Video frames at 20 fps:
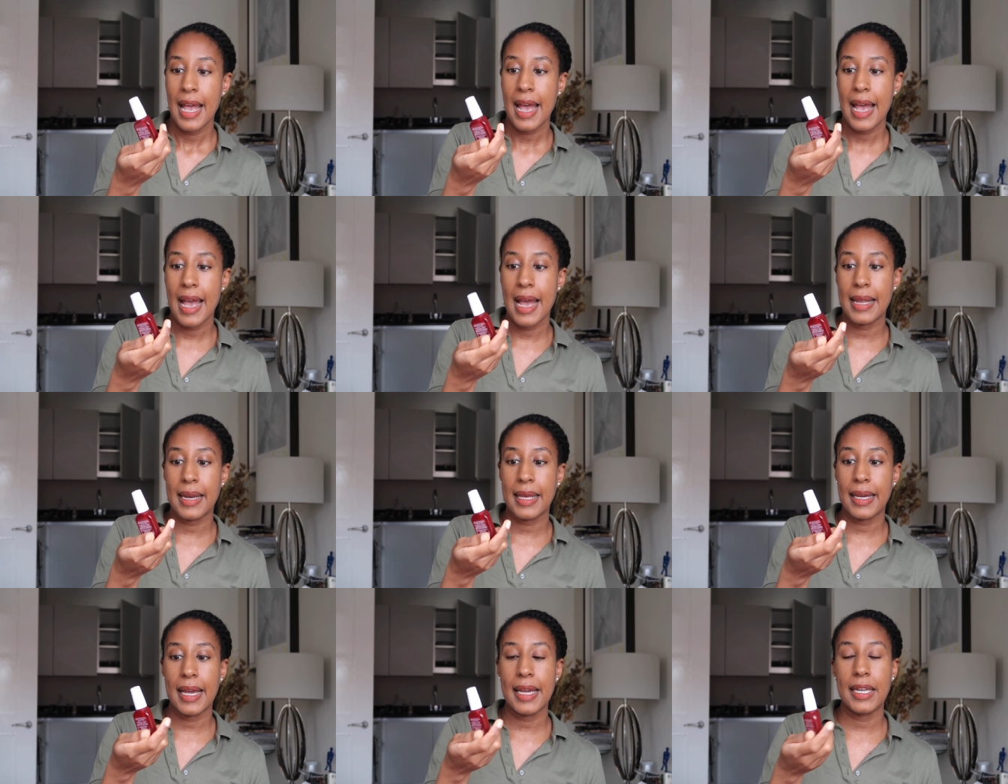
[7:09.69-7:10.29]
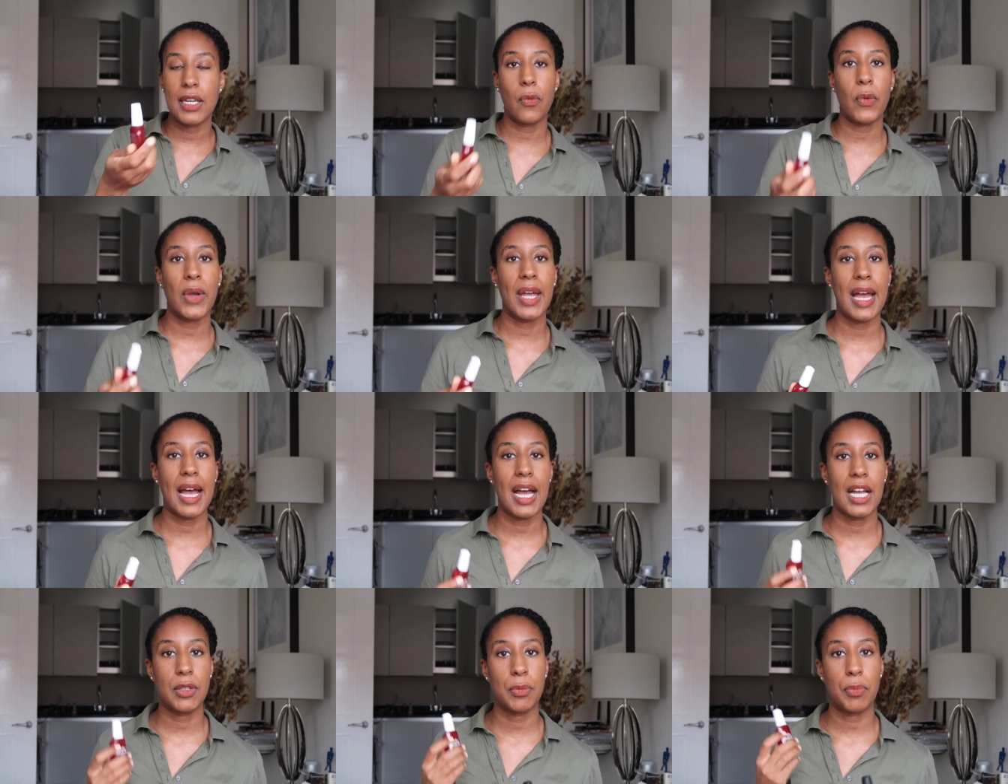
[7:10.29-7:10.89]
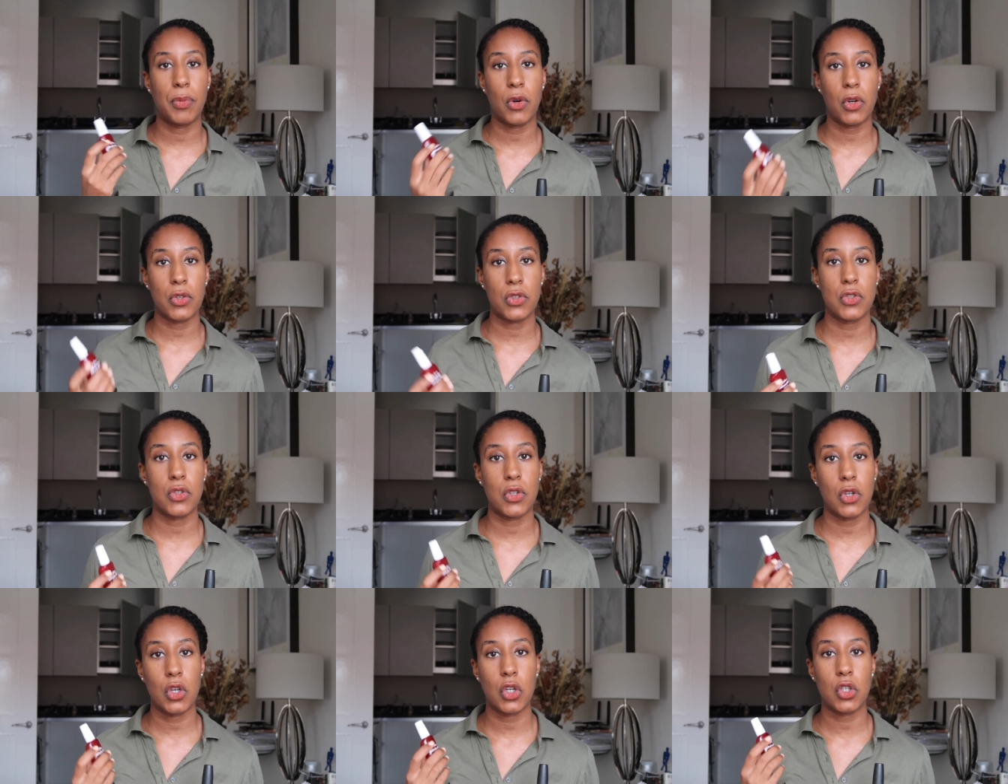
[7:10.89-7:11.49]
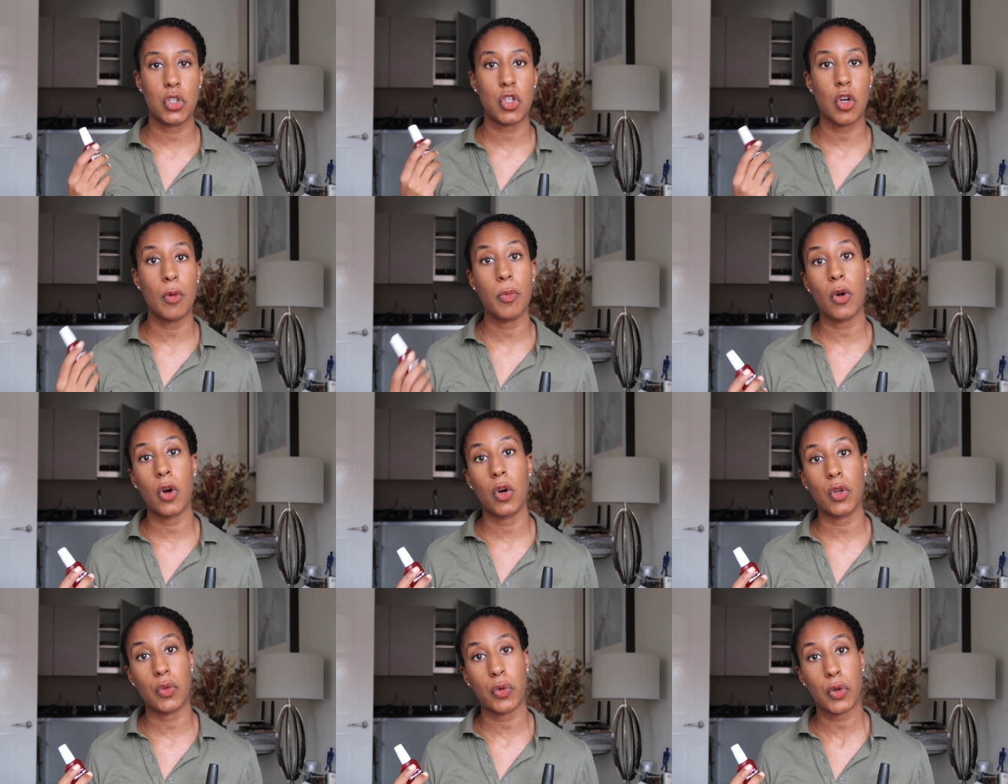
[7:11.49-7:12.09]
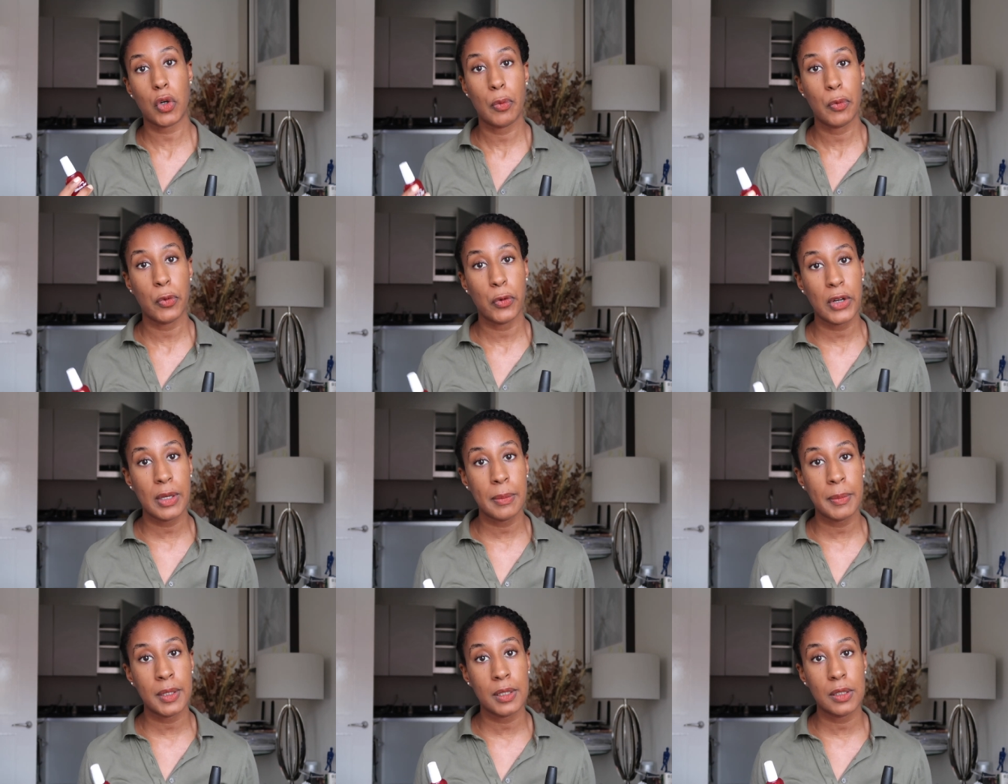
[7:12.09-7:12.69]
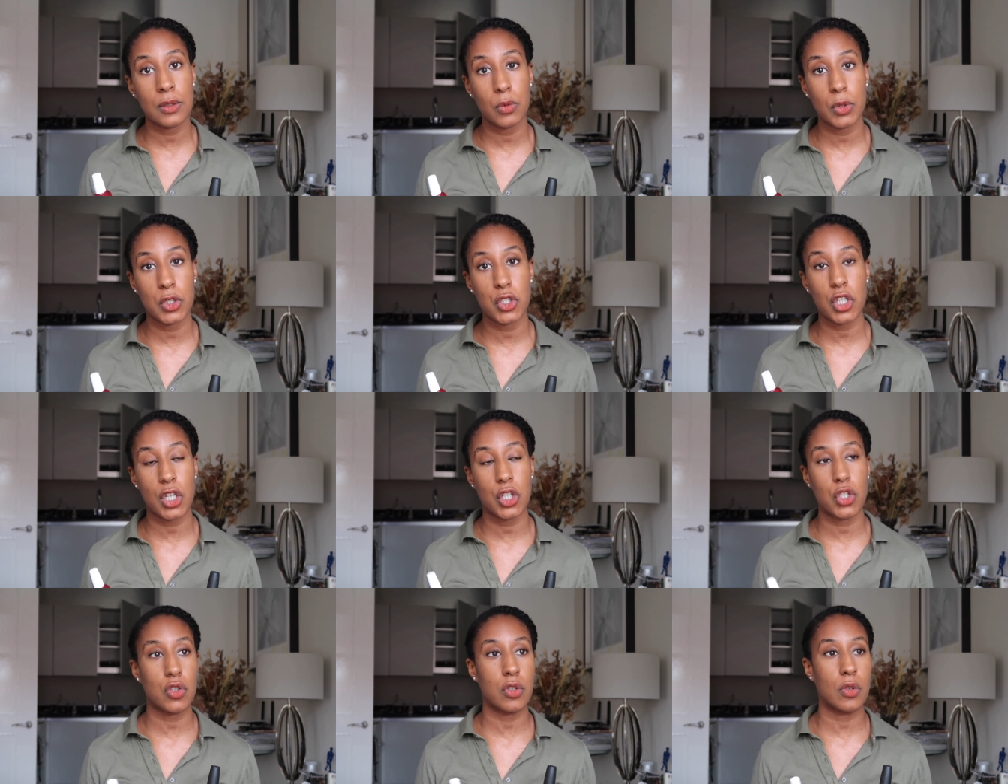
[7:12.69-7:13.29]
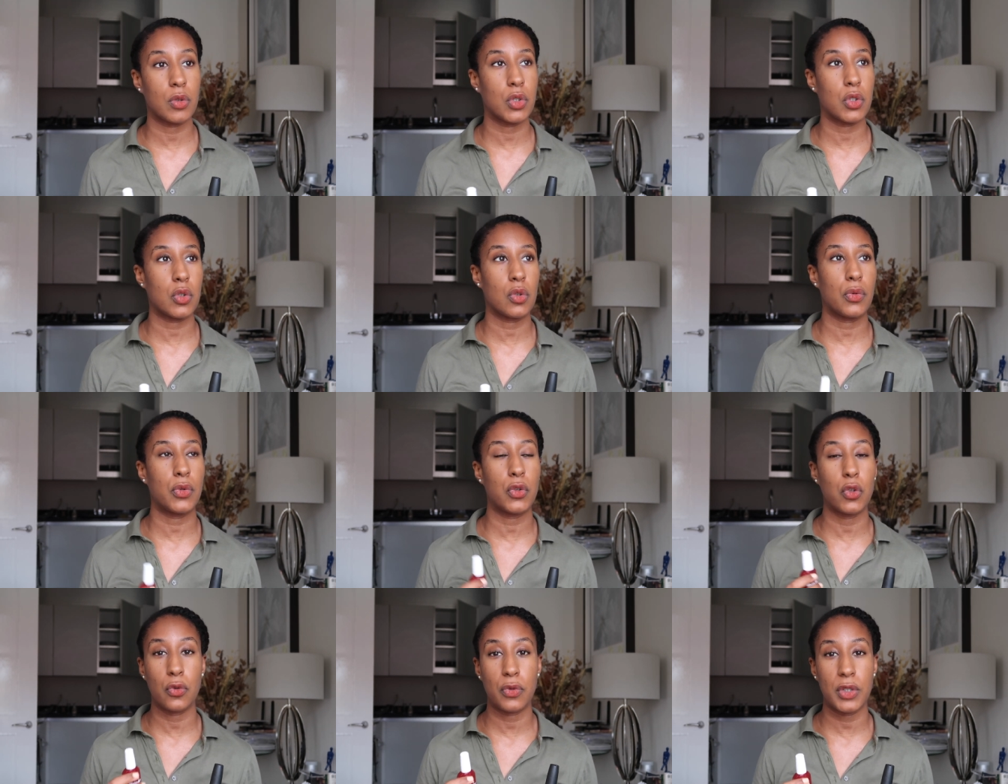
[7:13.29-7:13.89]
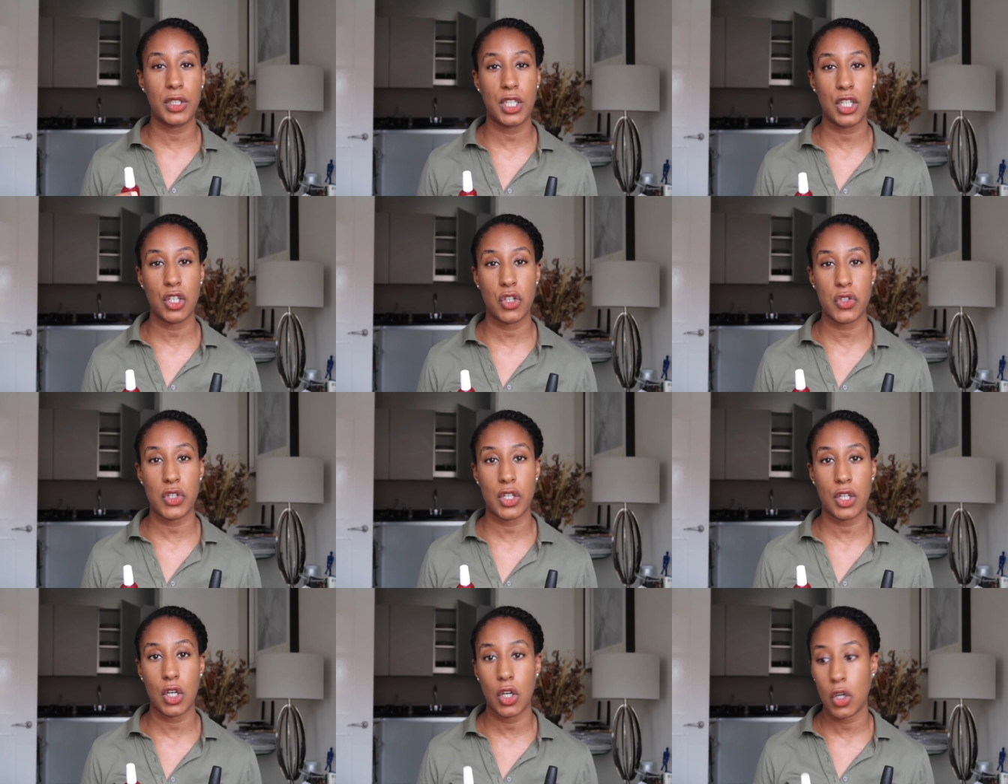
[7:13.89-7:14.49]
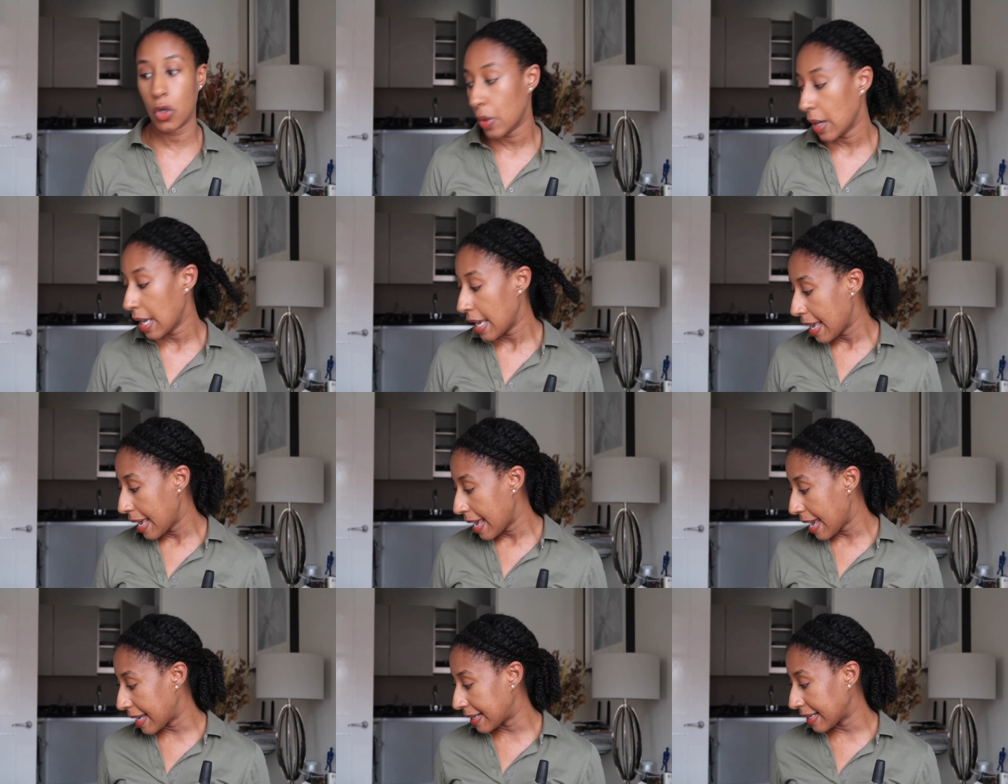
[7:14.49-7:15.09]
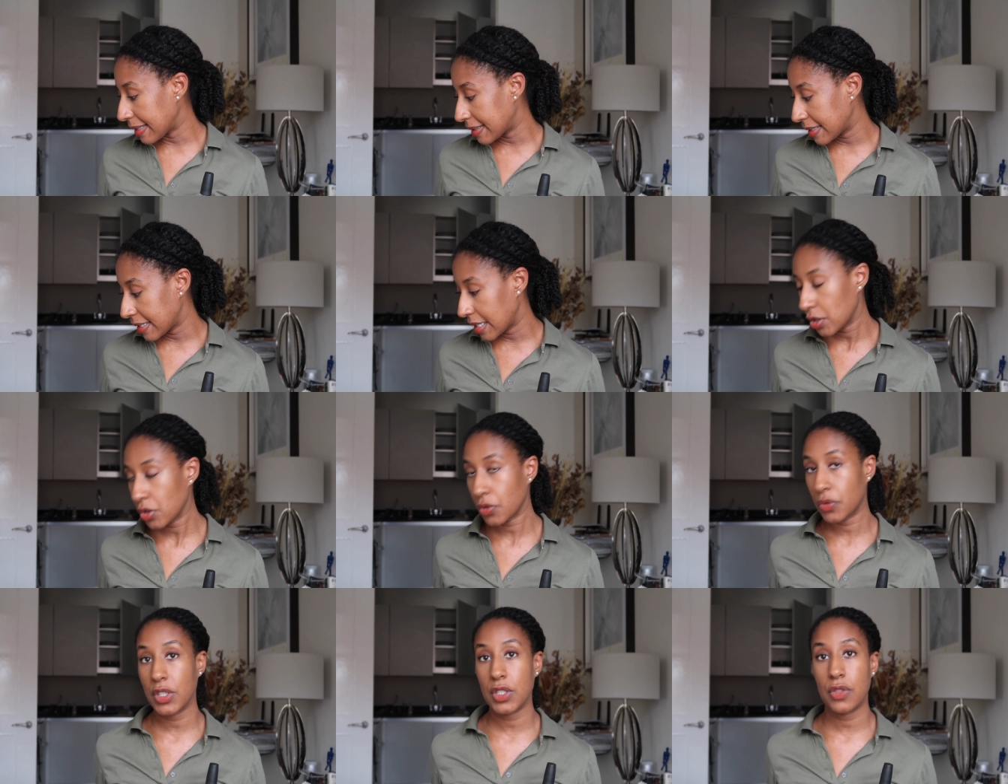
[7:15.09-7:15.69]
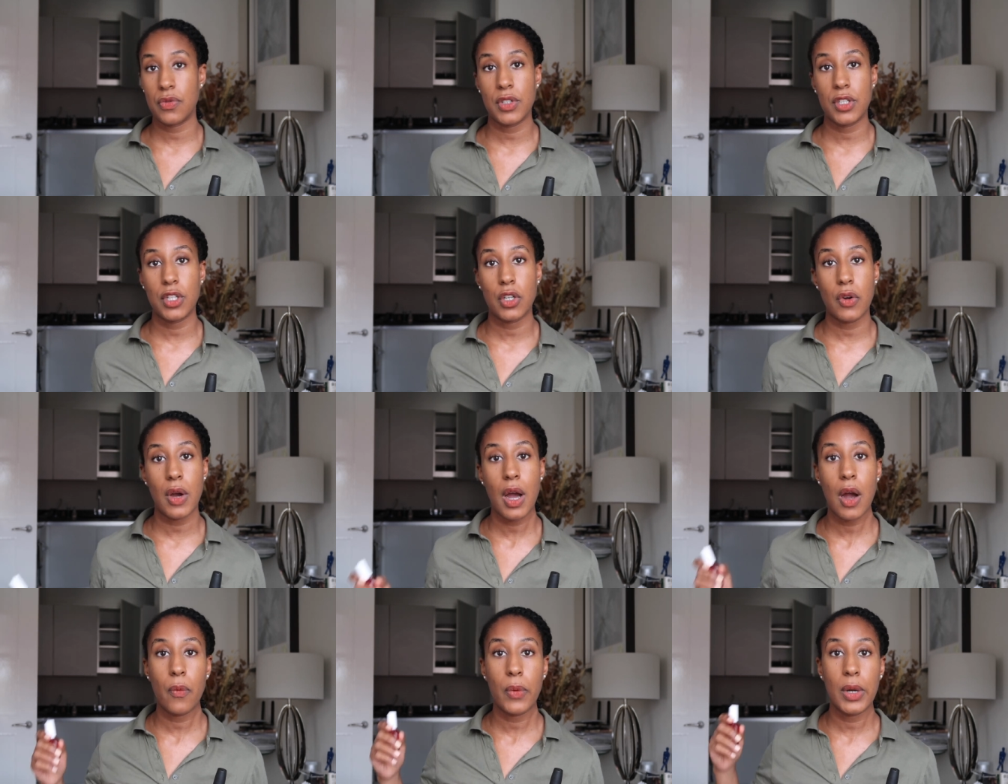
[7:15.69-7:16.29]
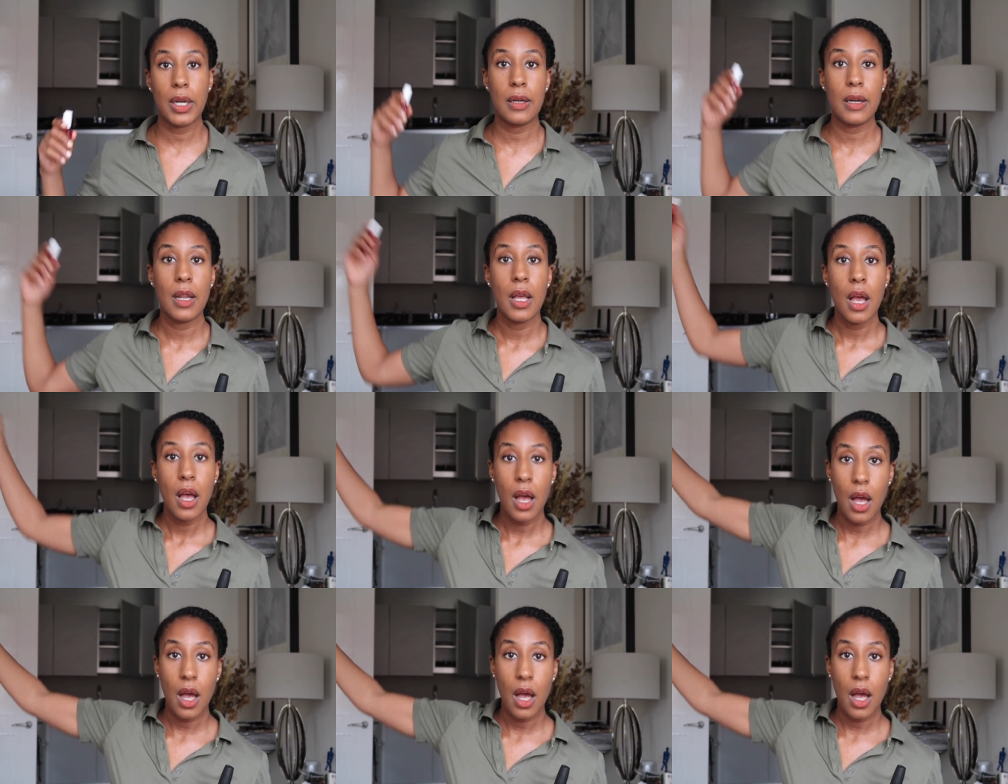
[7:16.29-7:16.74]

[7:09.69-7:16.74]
And I anyway had bought the top coat from Rimmel, which I showed you a few videos ago. And at the end of this video, I will